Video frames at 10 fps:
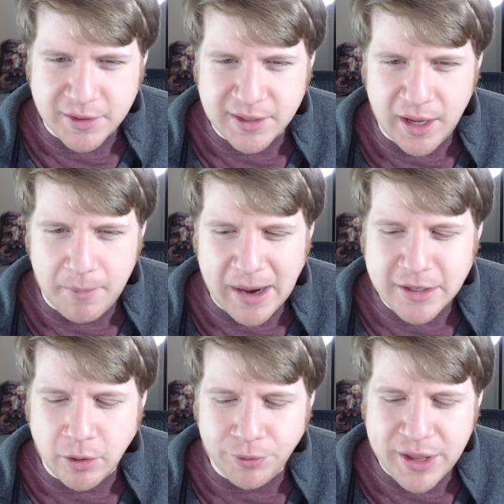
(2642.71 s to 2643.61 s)
I
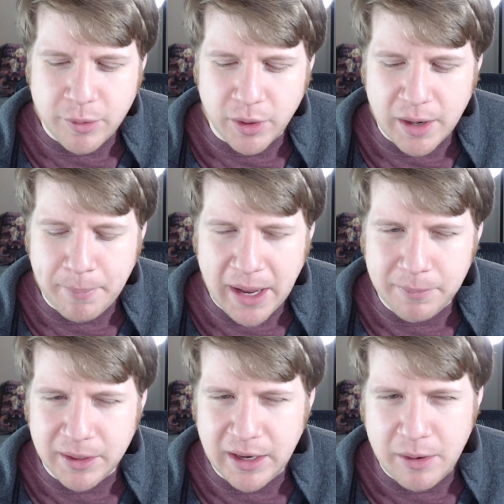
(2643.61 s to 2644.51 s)
don't think we're going to pipe
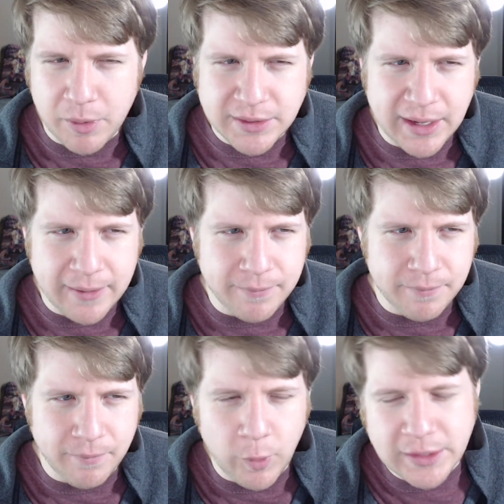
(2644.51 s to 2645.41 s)
in anyone's like
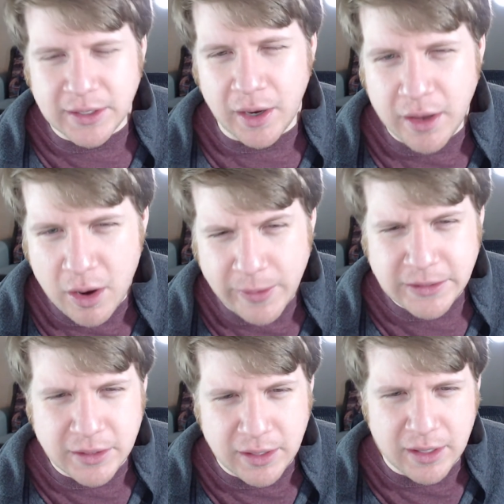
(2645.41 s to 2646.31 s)
voice audio
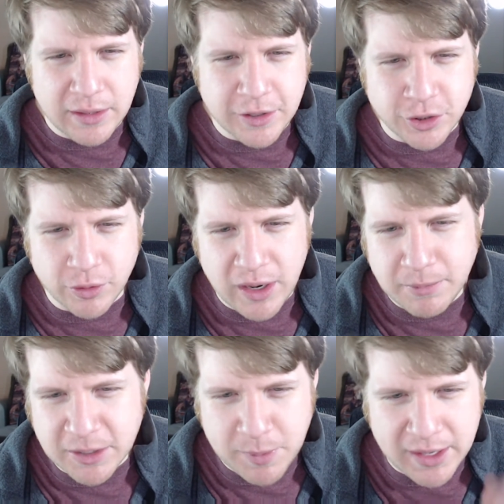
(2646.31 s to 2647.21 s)
into the stream
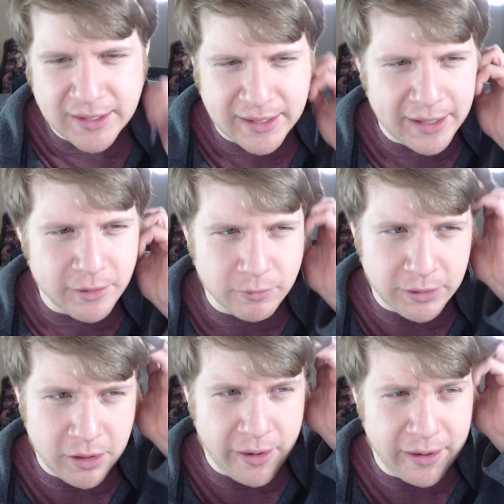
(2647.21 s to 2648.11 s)
just because I don't really
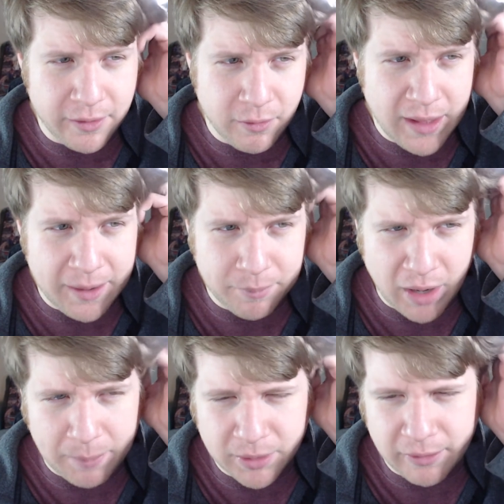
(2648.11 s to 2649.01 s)
know how to do that
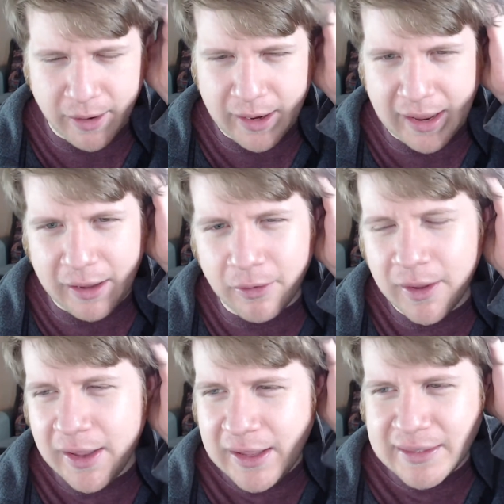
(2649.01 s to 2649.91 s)
properly right now.
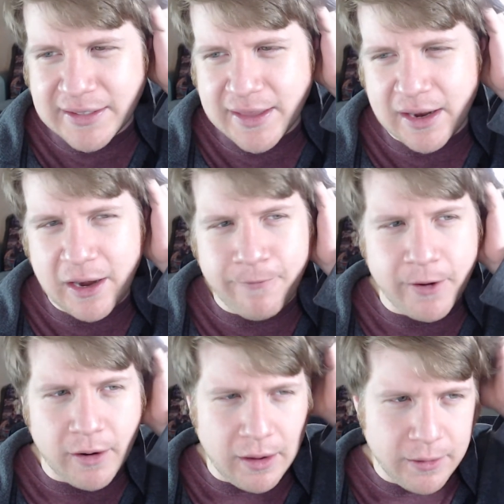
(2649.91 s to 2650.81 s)
That's something I need to
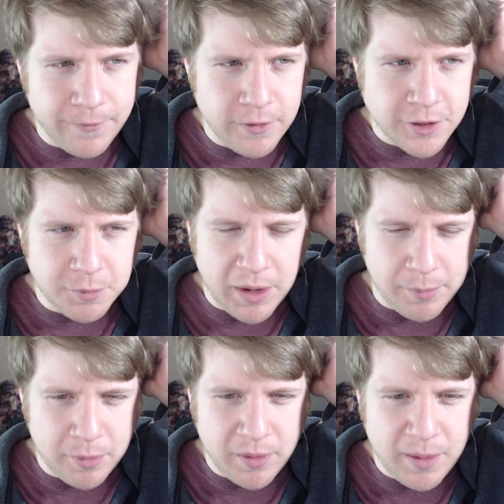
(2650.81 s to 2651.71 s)
figure out in the future
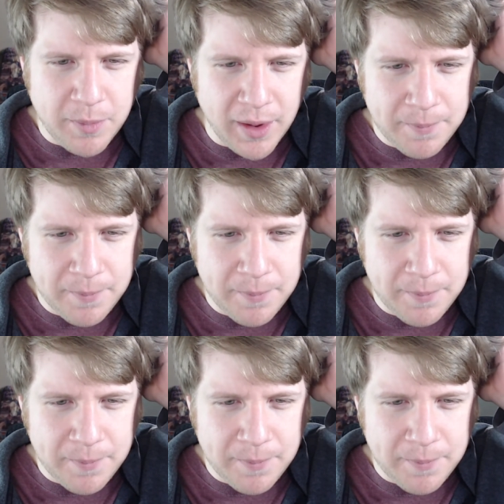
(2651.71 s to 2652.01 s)
probably, but